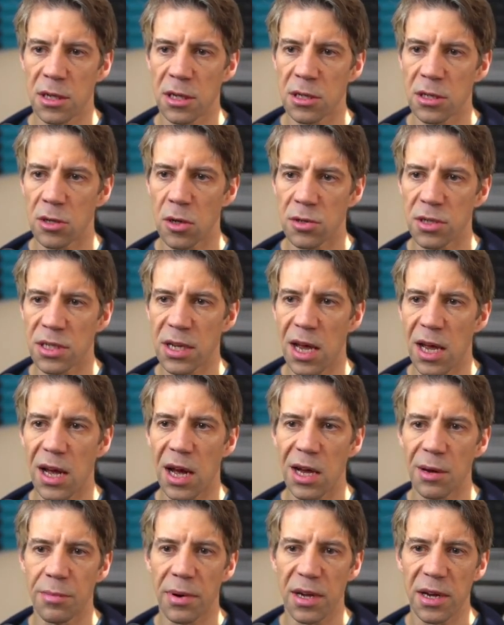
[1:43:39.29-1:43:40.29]
So say
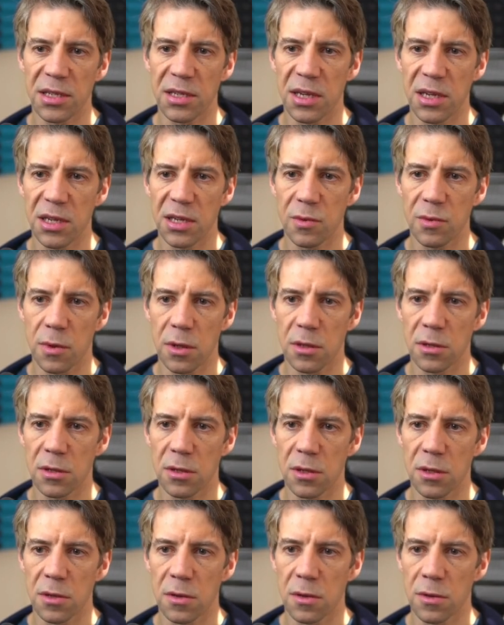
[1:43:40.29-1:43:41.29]
I passed in 1,
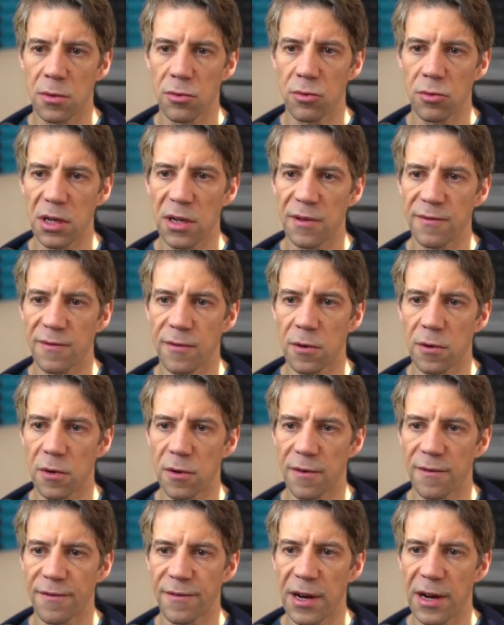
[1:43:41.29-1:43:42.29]
2, 3,
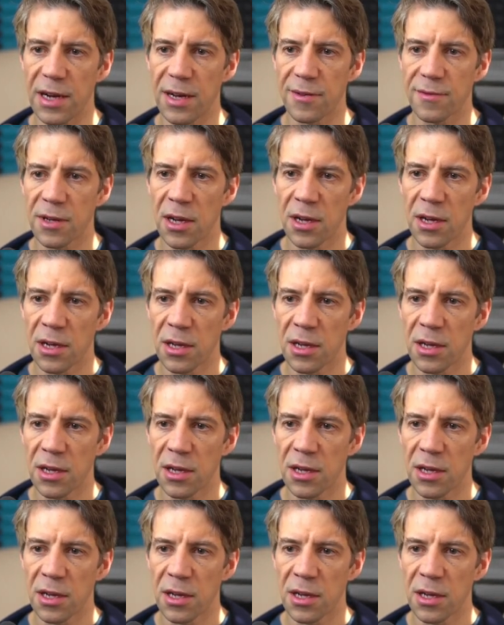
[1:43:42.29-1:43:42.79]
4, 5.